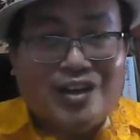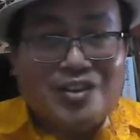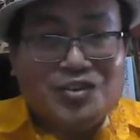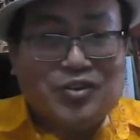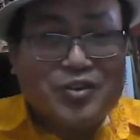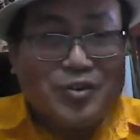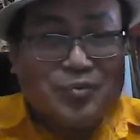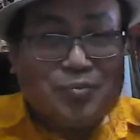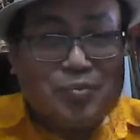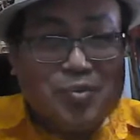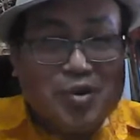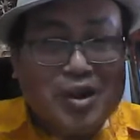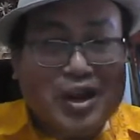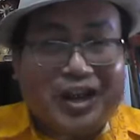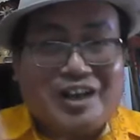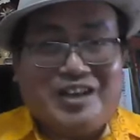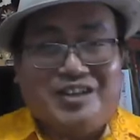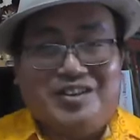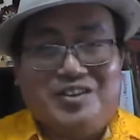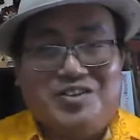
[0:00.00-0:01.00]
your
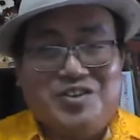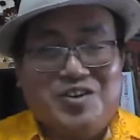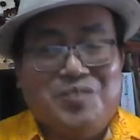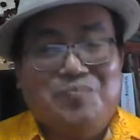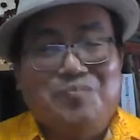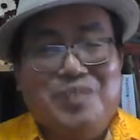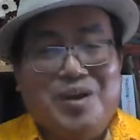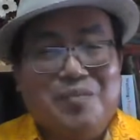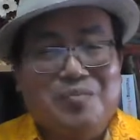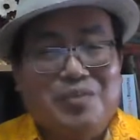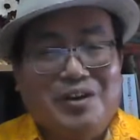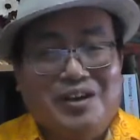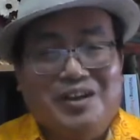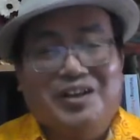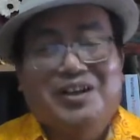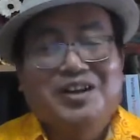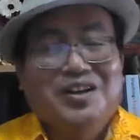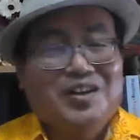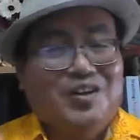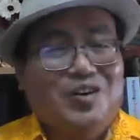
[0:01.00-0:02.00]
brain or your
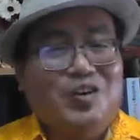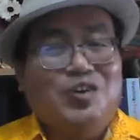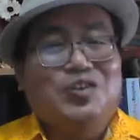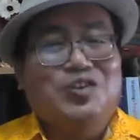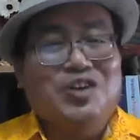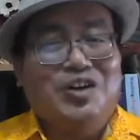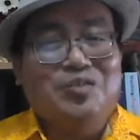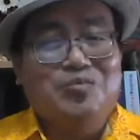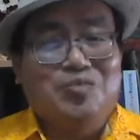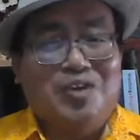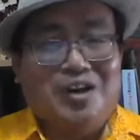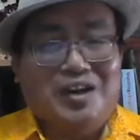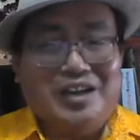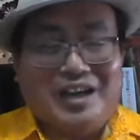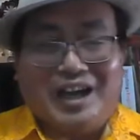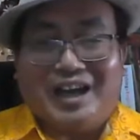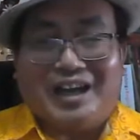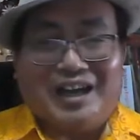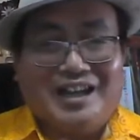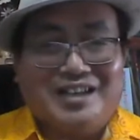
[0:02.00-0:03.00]
memory. Oh, don't
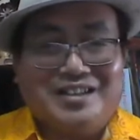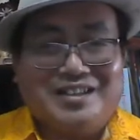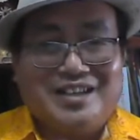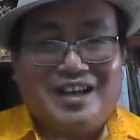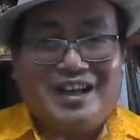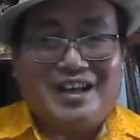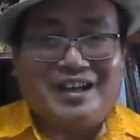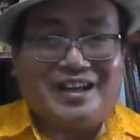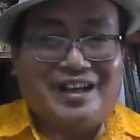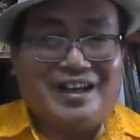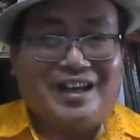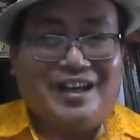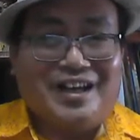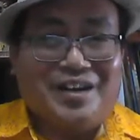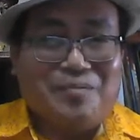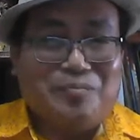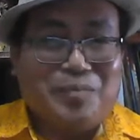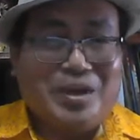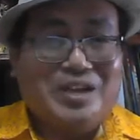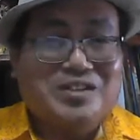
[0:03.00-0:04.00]
worry, I can take uh,
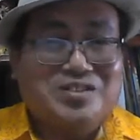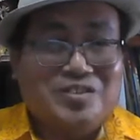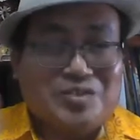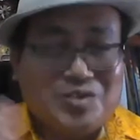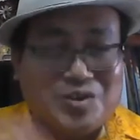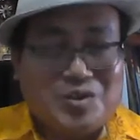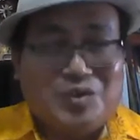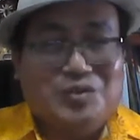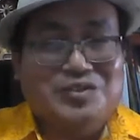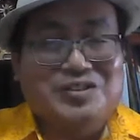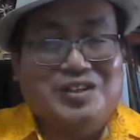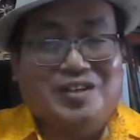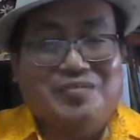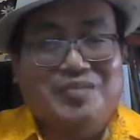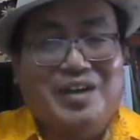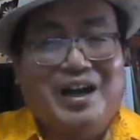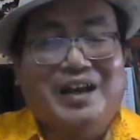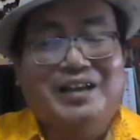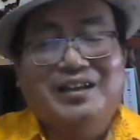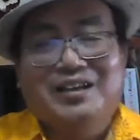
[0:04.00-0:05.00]
mental notes of
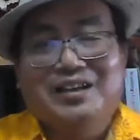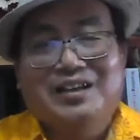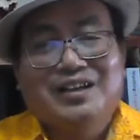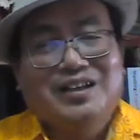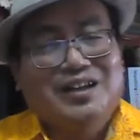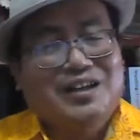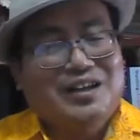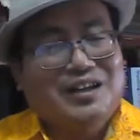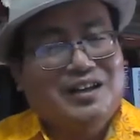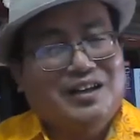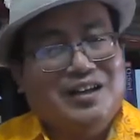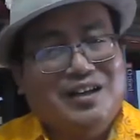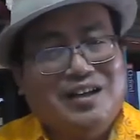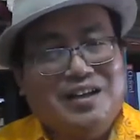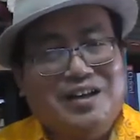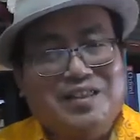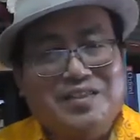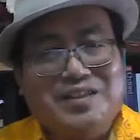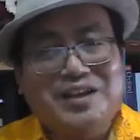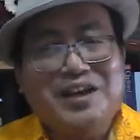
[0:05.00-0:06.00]
that.
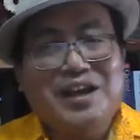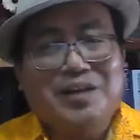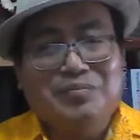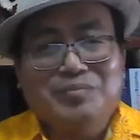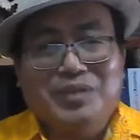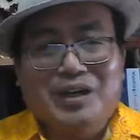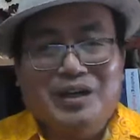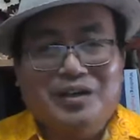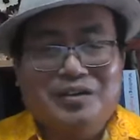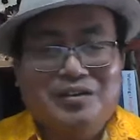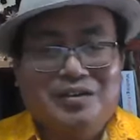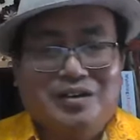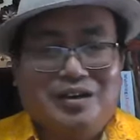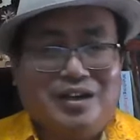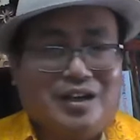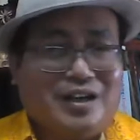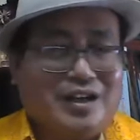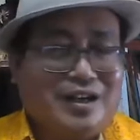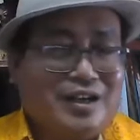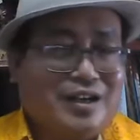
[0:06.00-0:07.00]
The thing about
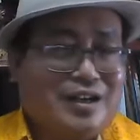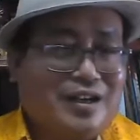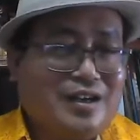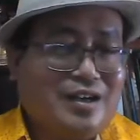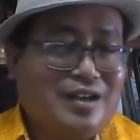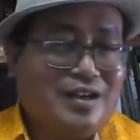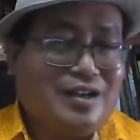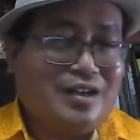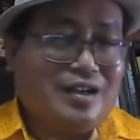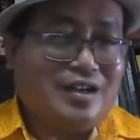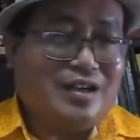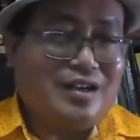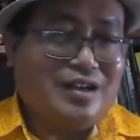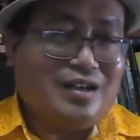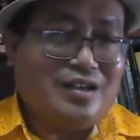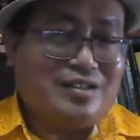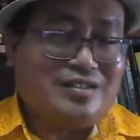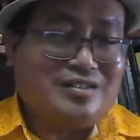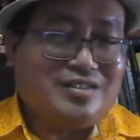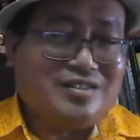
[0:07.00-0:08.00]
uh,
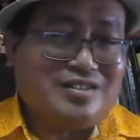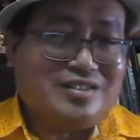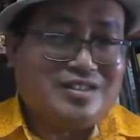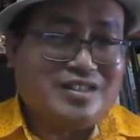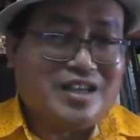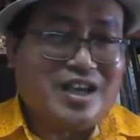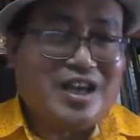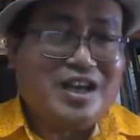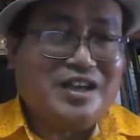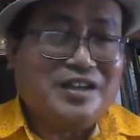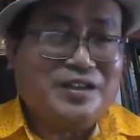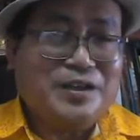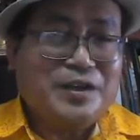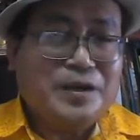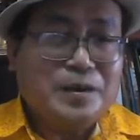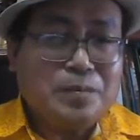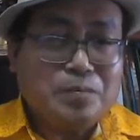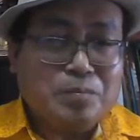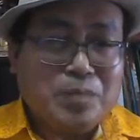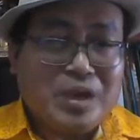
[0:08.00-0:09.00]

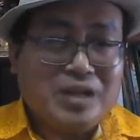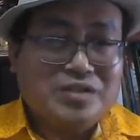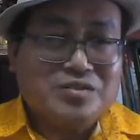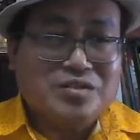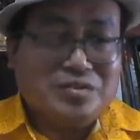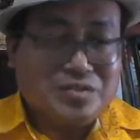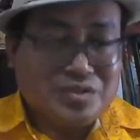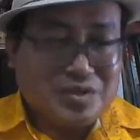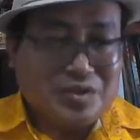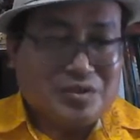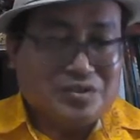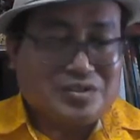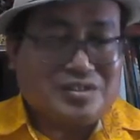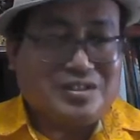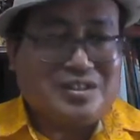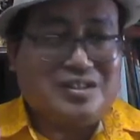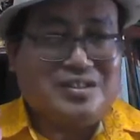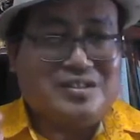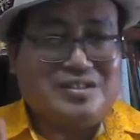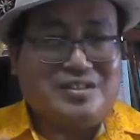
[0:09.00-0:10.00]
taking mental notes
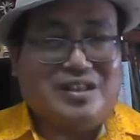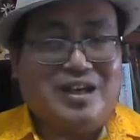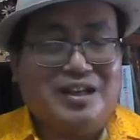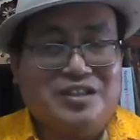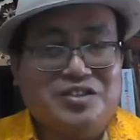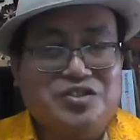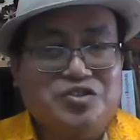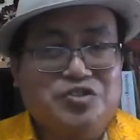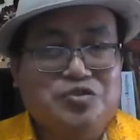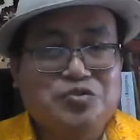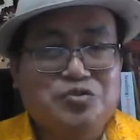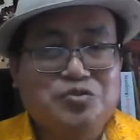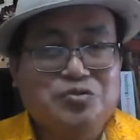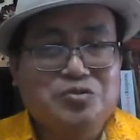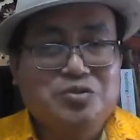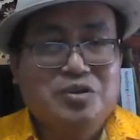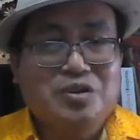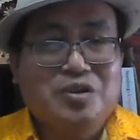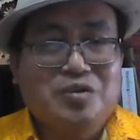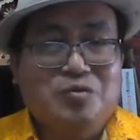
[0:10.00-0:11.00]
is that
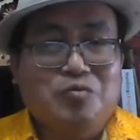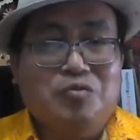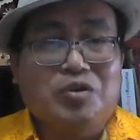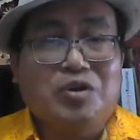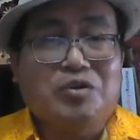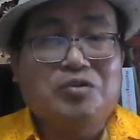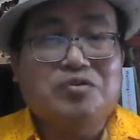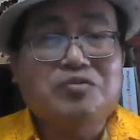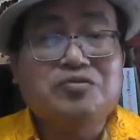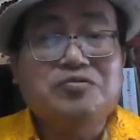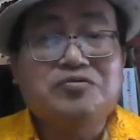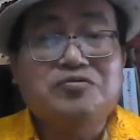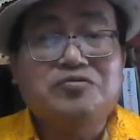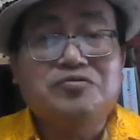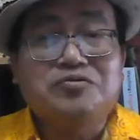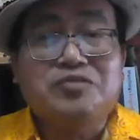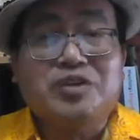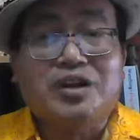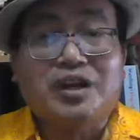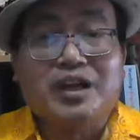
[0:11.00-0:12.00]
you will
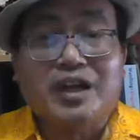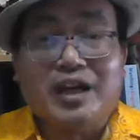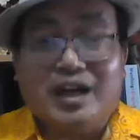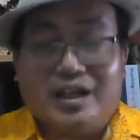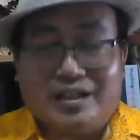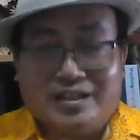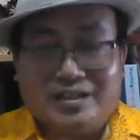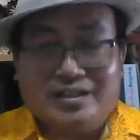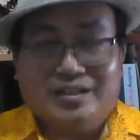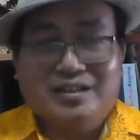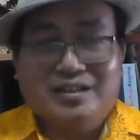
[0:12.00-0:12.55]
forget.